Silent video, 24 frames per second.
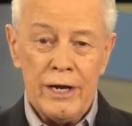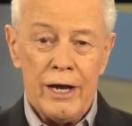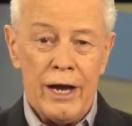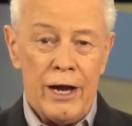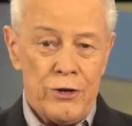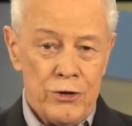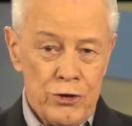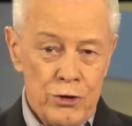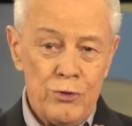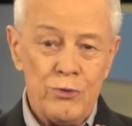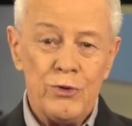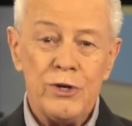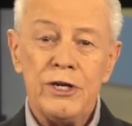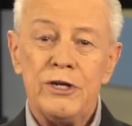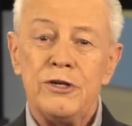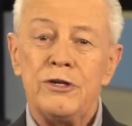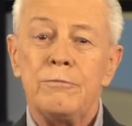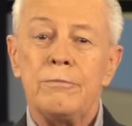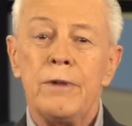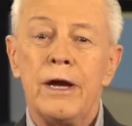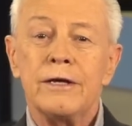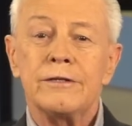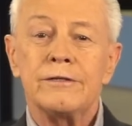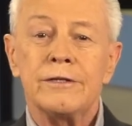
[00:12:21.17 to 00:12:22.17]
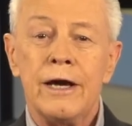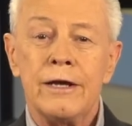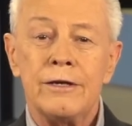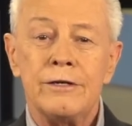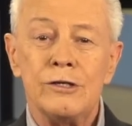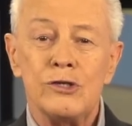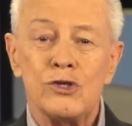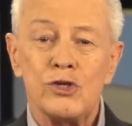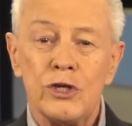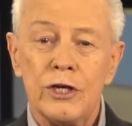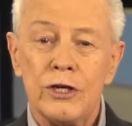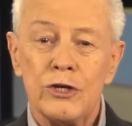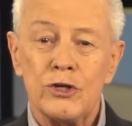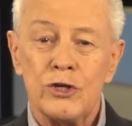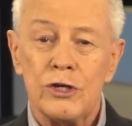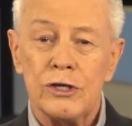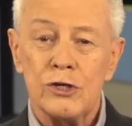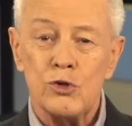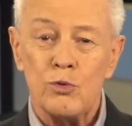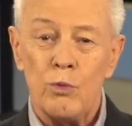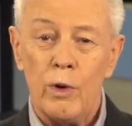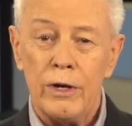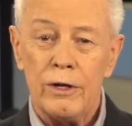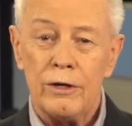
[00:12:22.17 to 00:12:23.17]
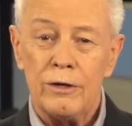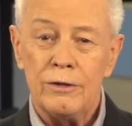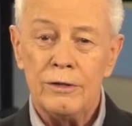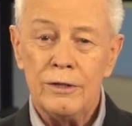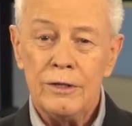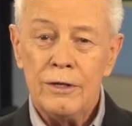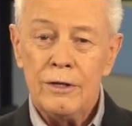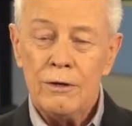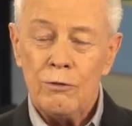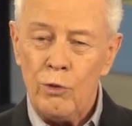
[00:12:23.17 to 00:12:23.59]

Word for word: And you need to make that decision as well.